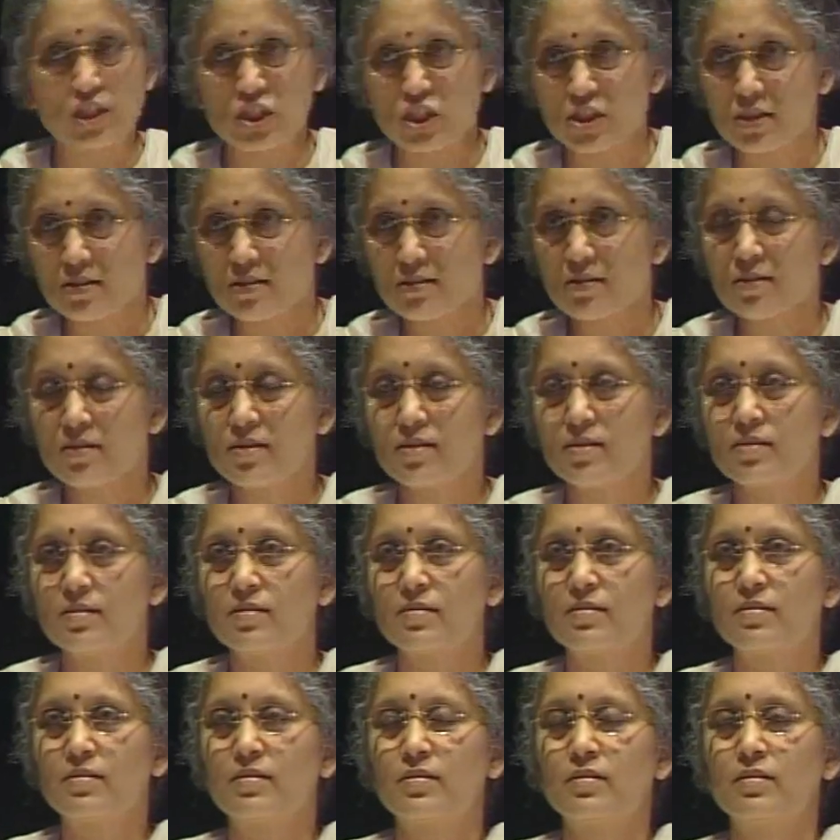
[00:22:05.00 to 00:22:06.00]
actions,
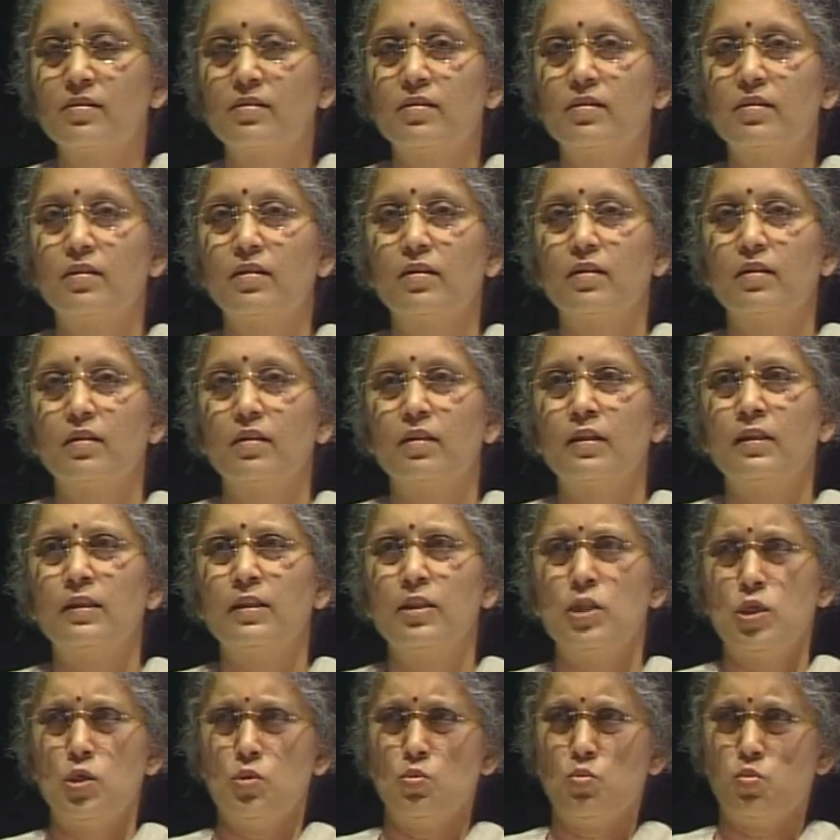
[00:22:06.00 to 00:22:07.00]

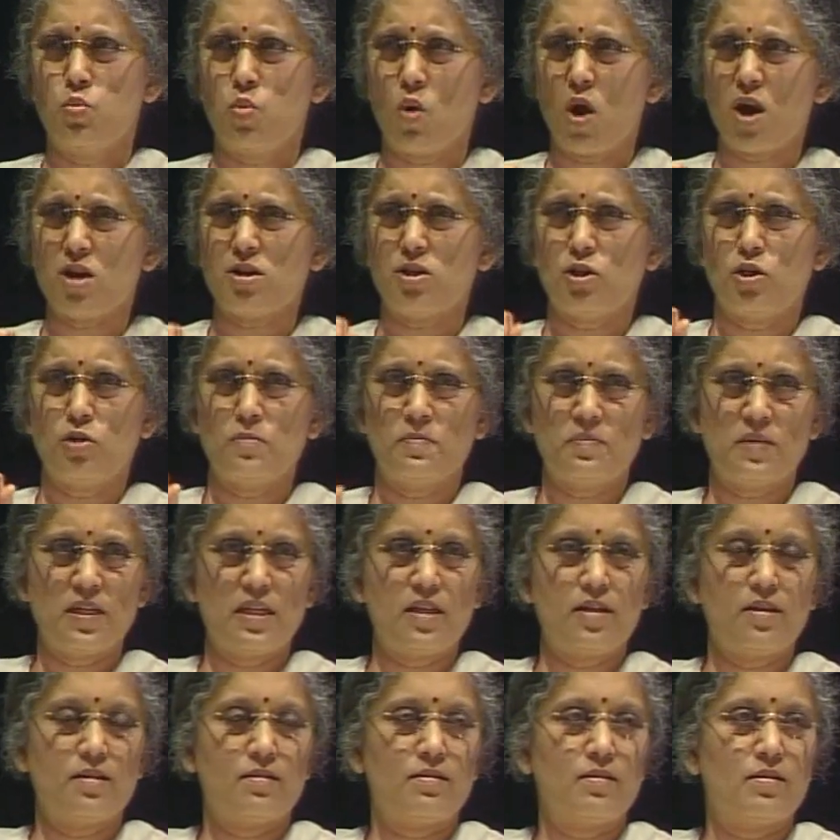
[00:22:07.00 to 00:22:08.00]
you want to
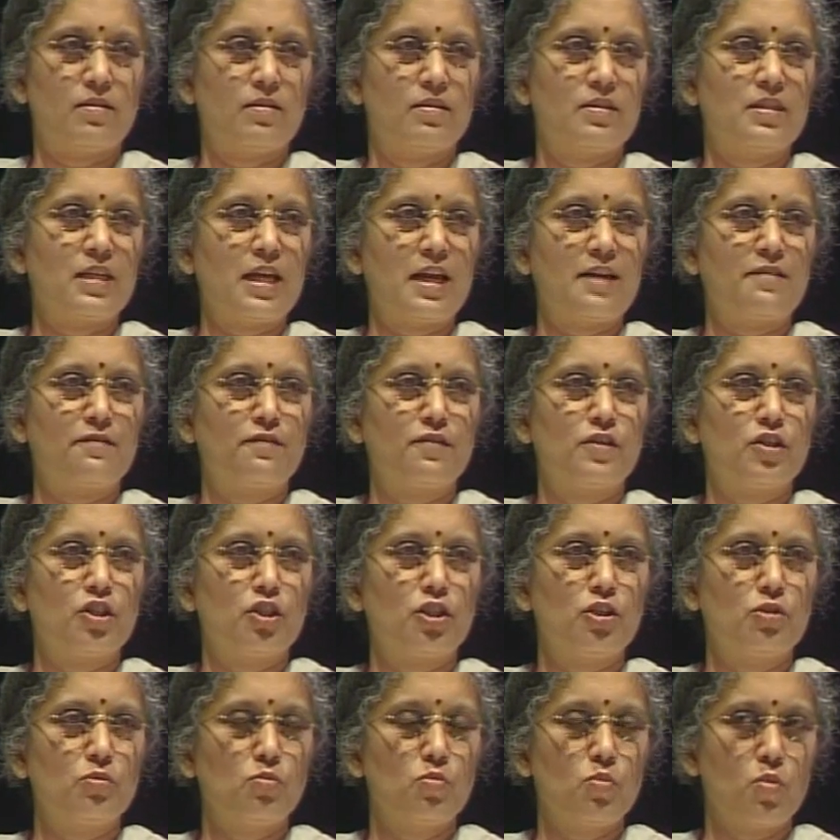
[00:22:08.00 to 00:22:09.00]
be
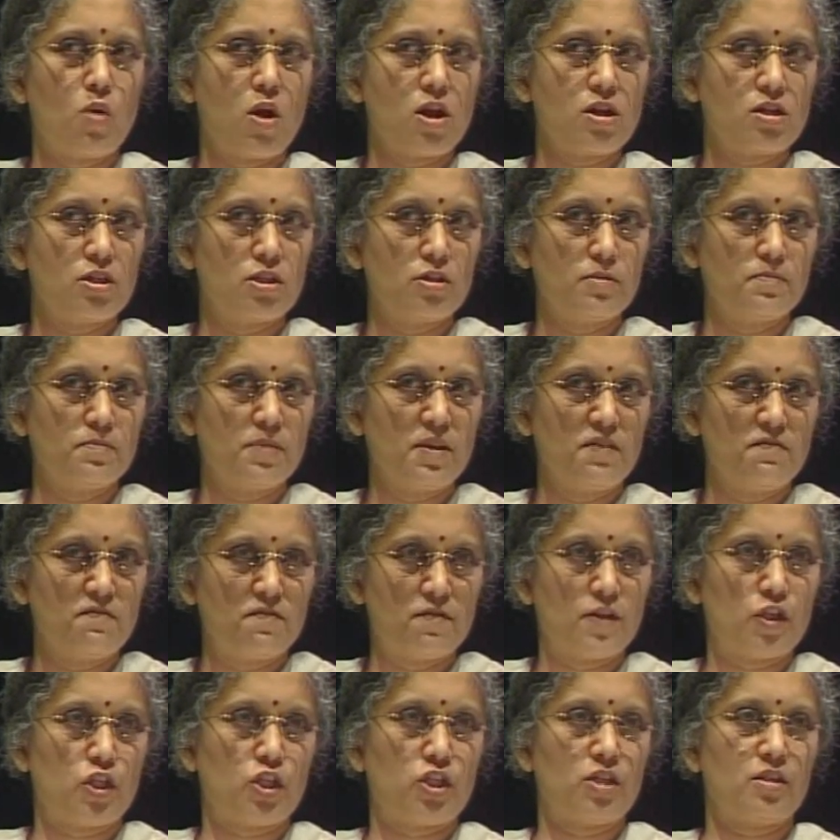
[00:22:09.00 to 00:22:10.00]
selfish, you want to be
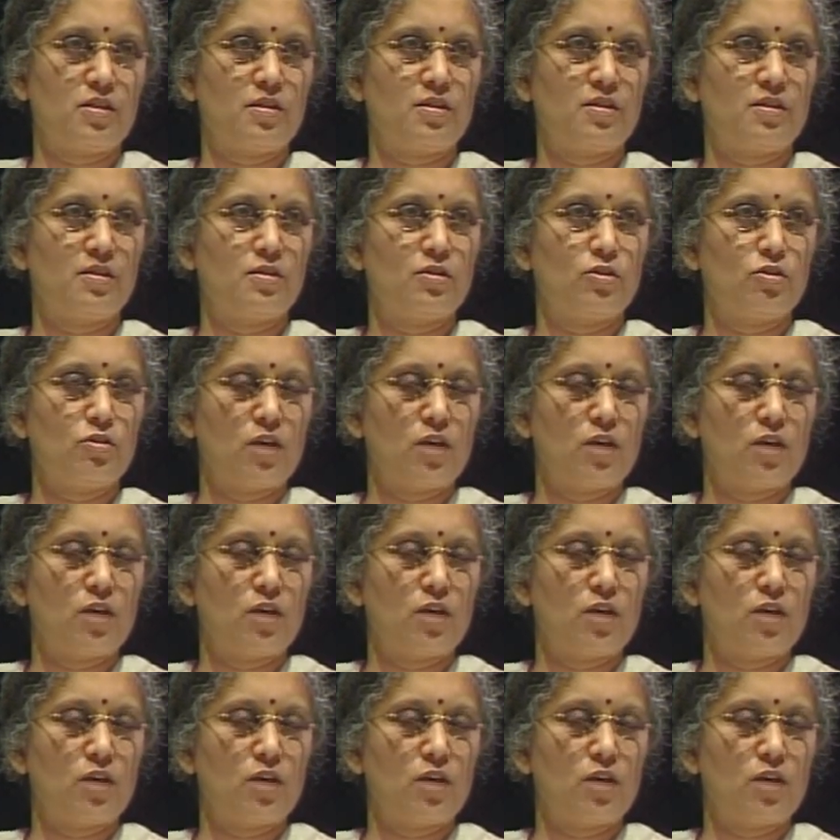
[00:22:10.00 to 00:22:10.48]
vicious,